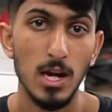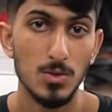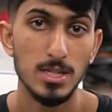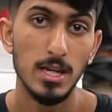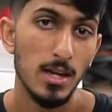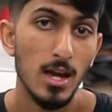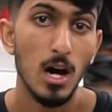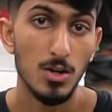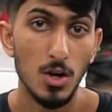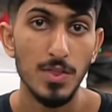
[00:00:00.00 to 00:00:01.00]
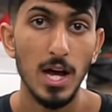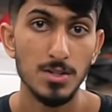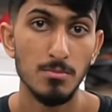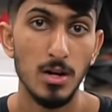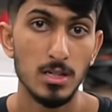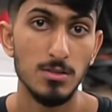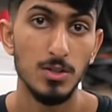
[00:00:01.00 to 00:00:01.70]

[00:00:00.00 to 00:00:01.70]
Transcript: I would say under a thousand bucks,